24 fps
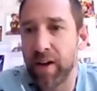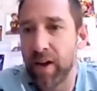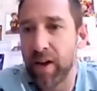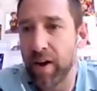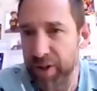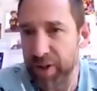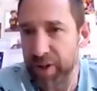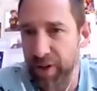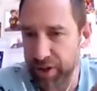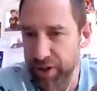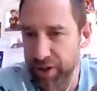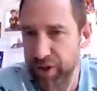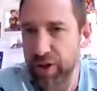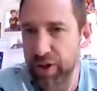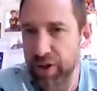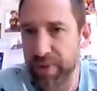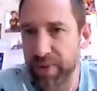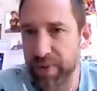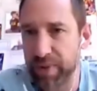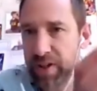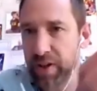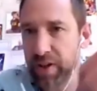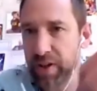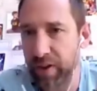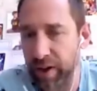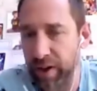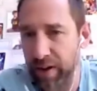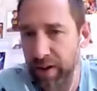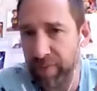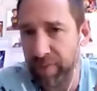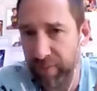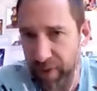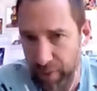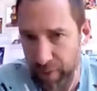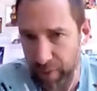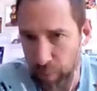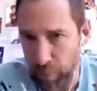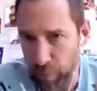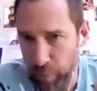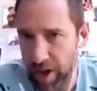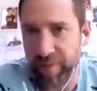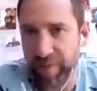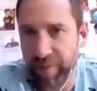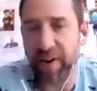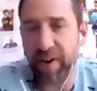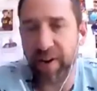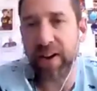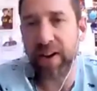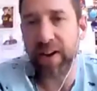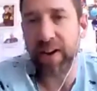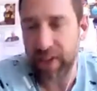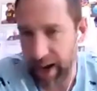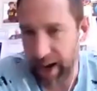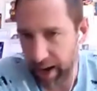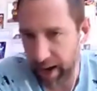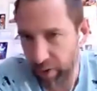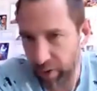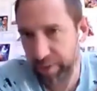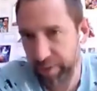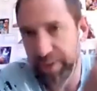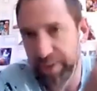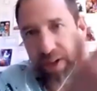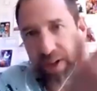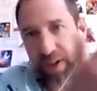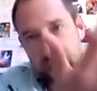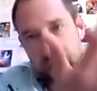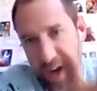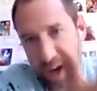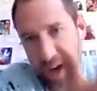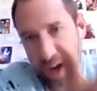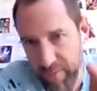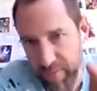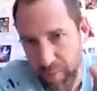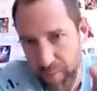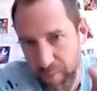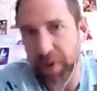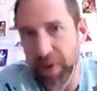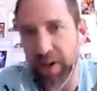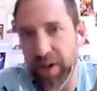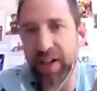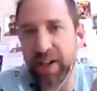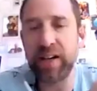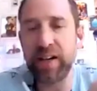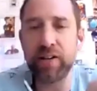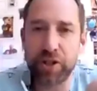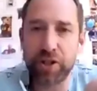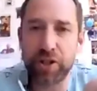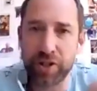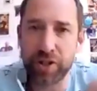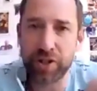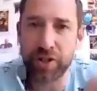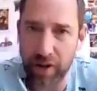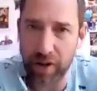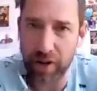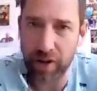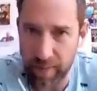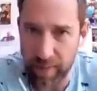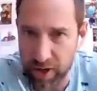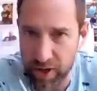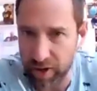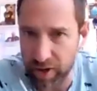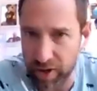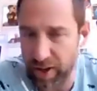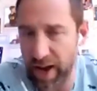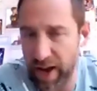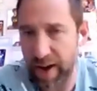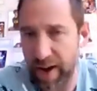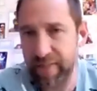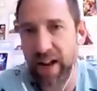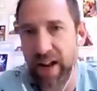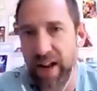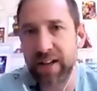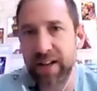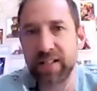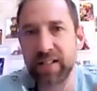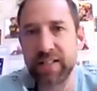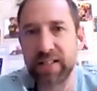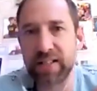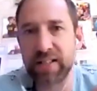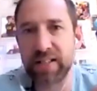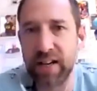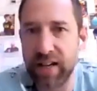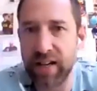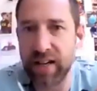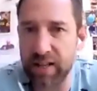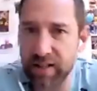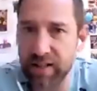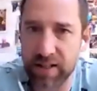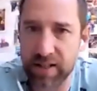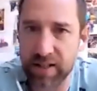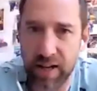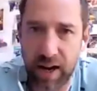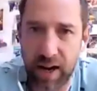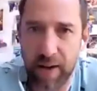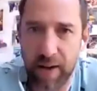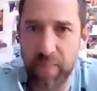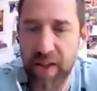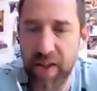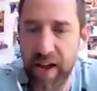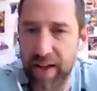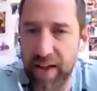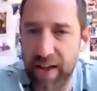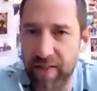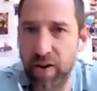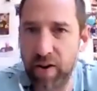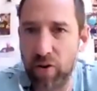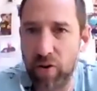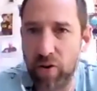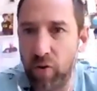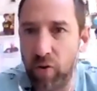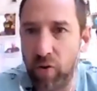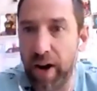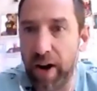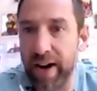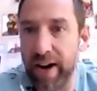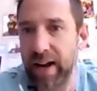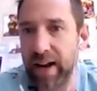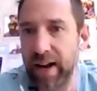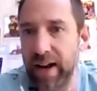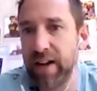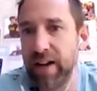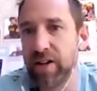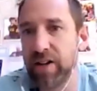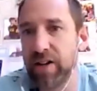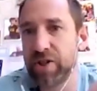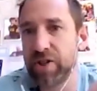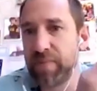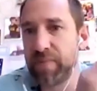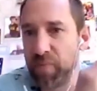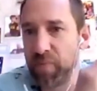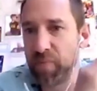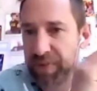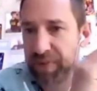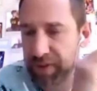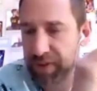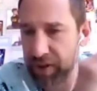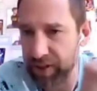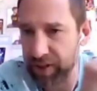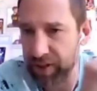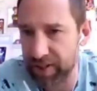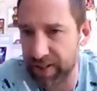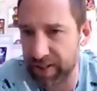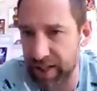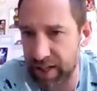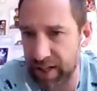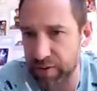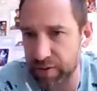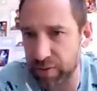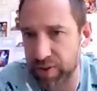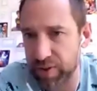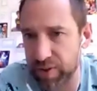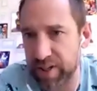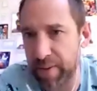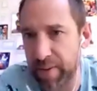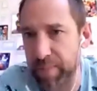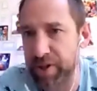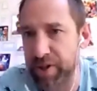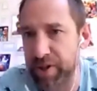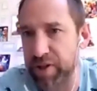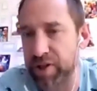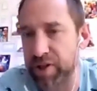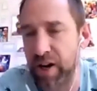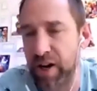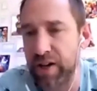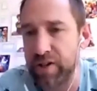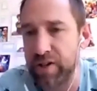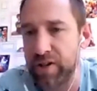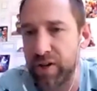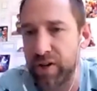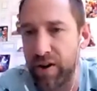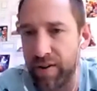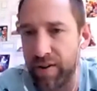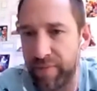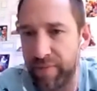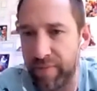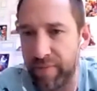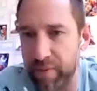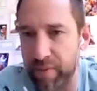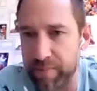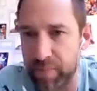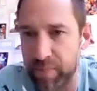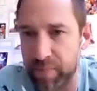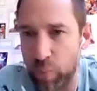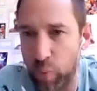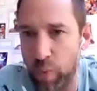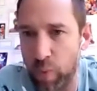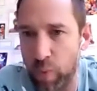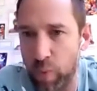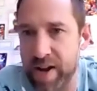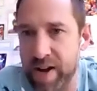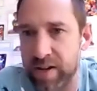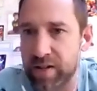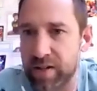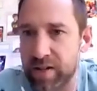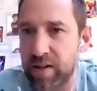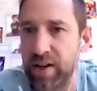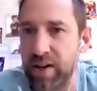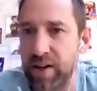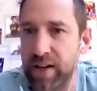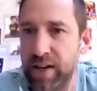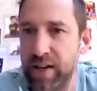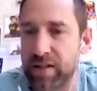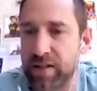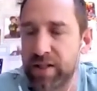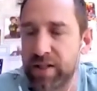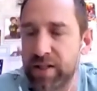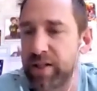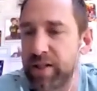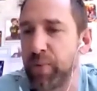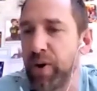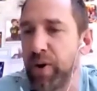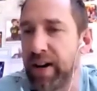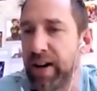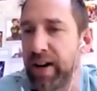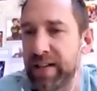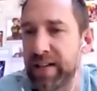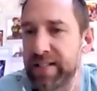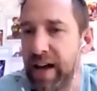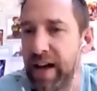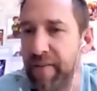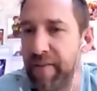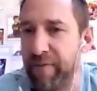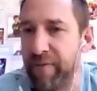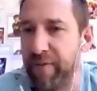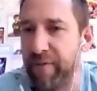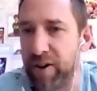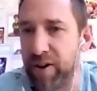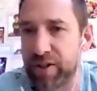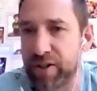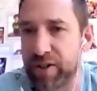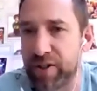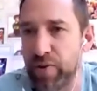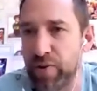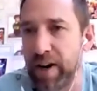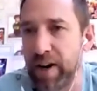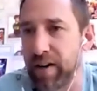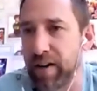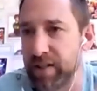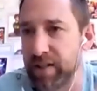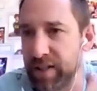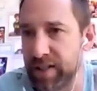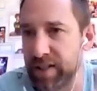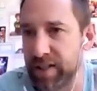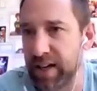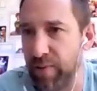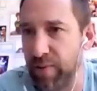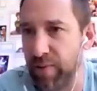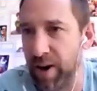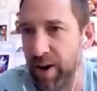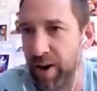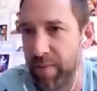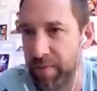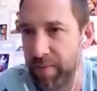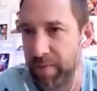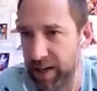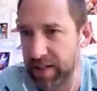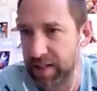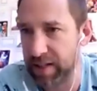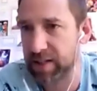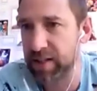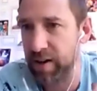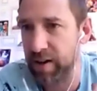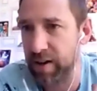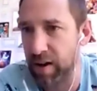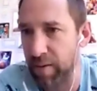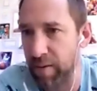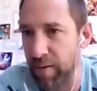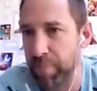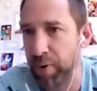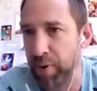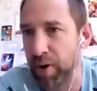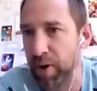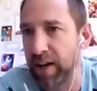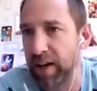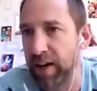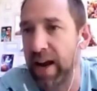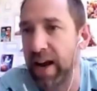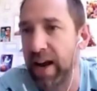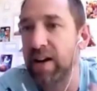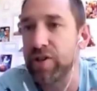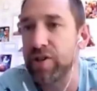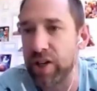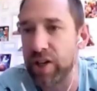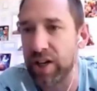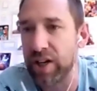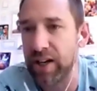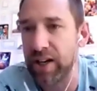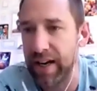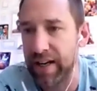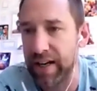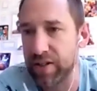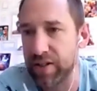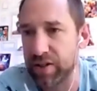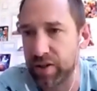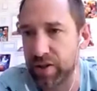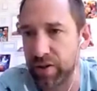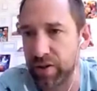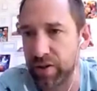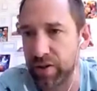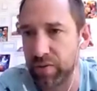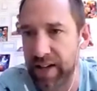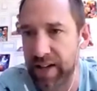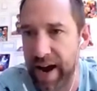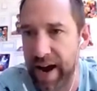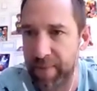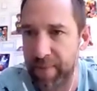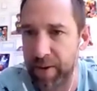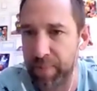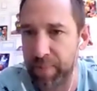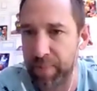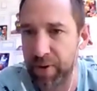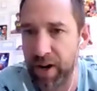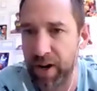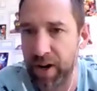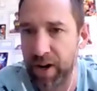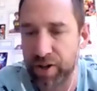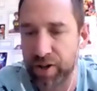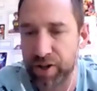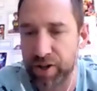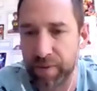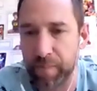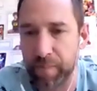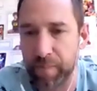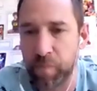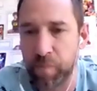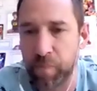But assuming that they're well fed, they're healthy, they haven't bleached, they haven't had disease, and they're at the right age, the seasonal temperature change going from winter into spring is that first trigger to say, right, let's start putting energy into gamete production.